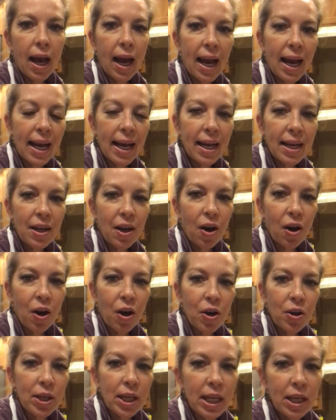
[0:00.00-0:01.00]
Hey
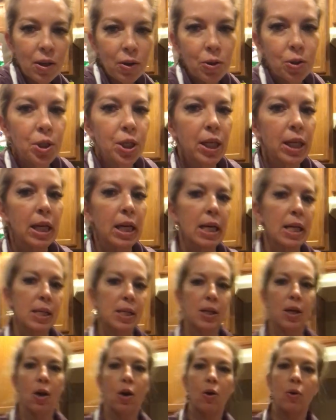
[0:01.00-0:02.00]
y'all, Keto Genie.
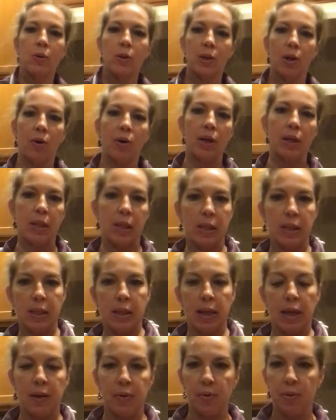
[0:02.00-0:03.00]
So sorry this is
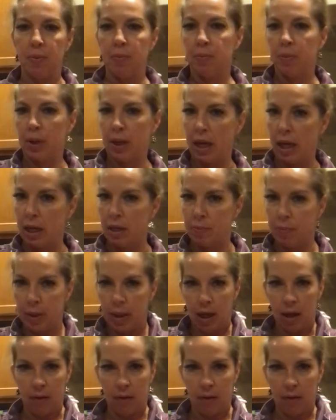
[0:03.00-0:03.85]
later than planned, but